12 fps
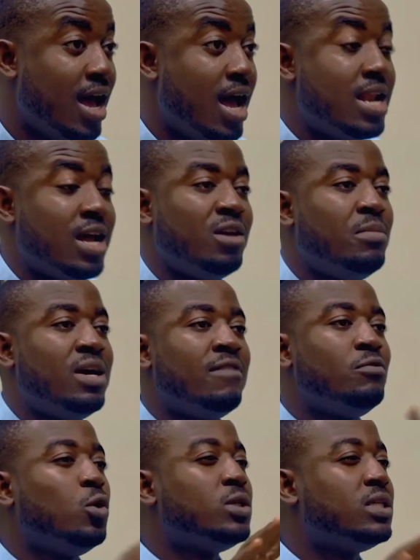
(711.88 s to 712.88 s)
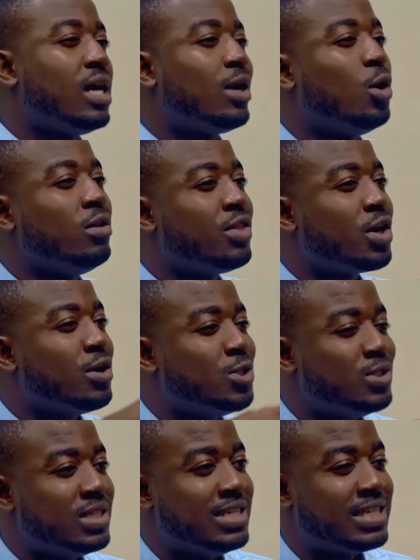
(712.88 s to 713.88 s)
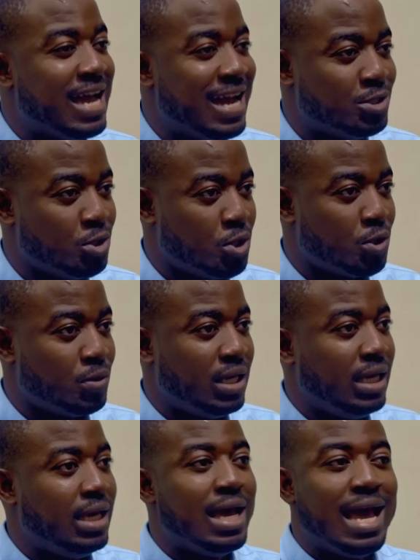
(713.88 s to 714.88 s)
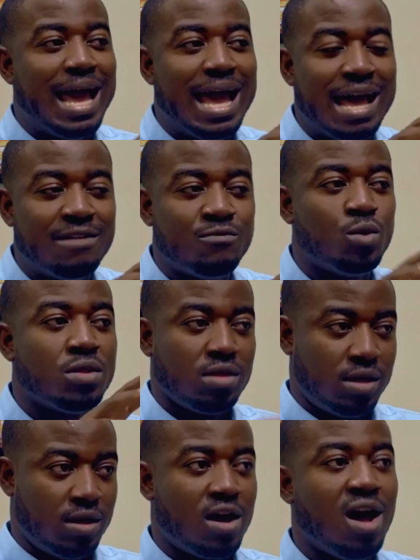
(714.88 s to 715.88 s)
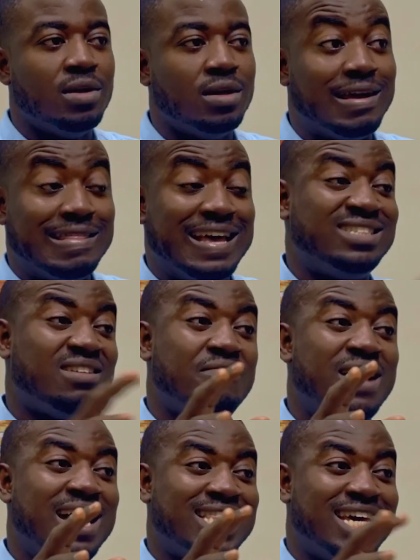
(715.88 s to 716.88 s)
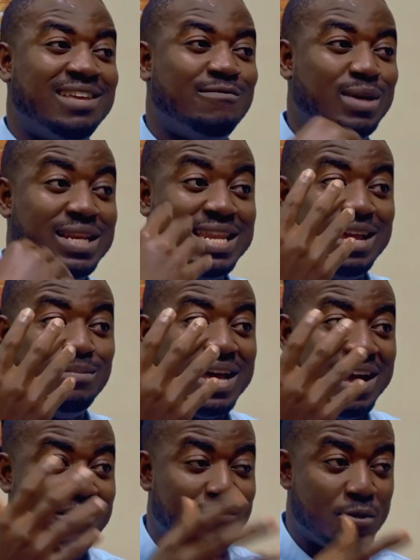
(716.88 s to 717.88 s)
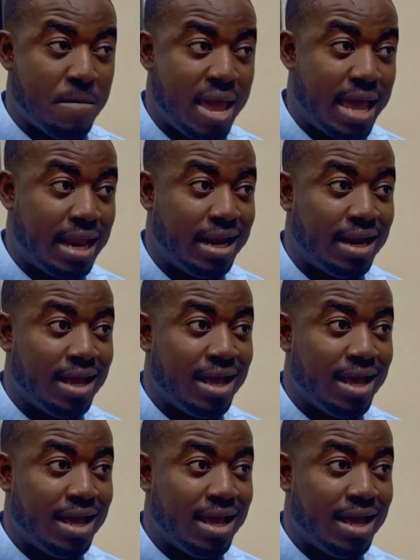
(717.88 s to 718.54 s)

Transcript: Now, you may have noticed that all of the countries in this category have one thing in common, and that's the fact that they've been named after men.